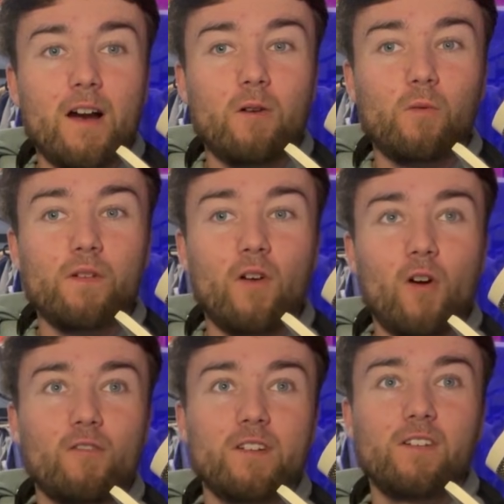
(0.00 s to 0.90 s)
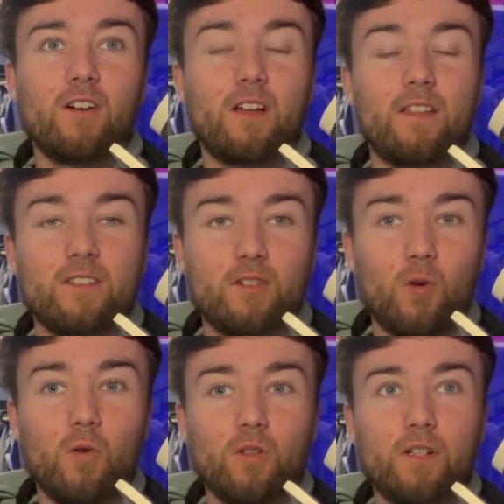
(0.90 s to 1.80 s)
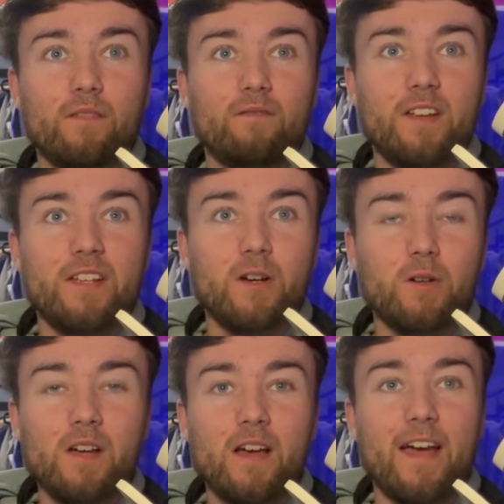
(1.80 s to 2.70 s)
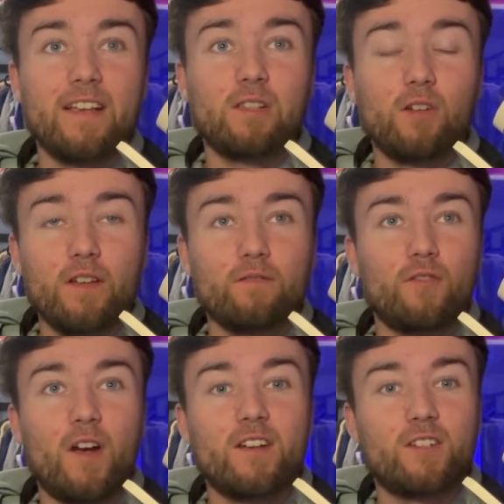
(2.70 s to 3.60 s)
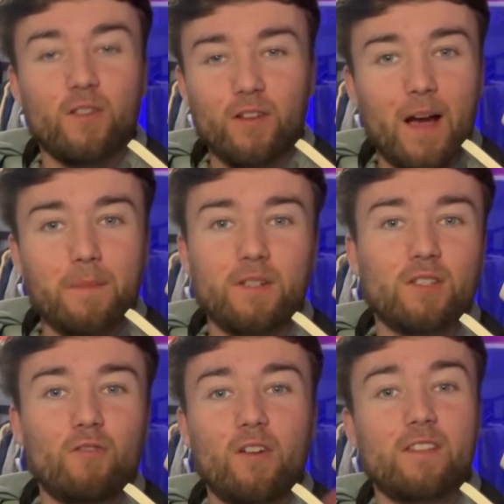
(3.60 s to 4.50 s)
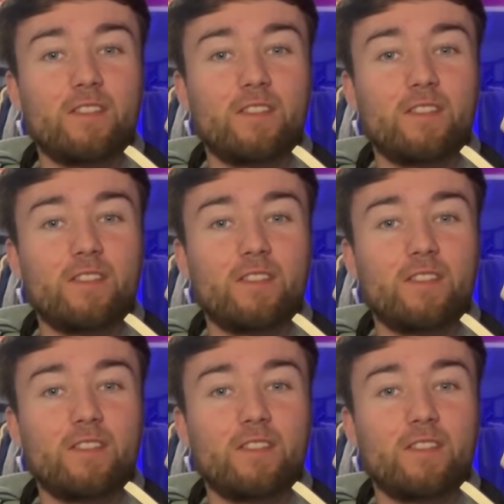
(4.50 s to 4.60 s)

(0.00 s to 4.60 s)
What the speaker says: we've already got like this cool looking video. It's looking fresh, you know, the captions are on it, the